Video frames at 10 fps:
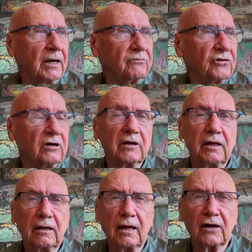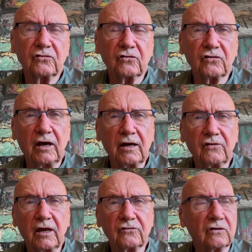I'm still getting
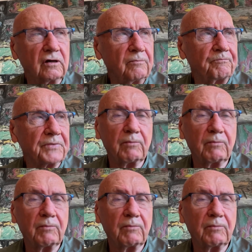exercise. That's good.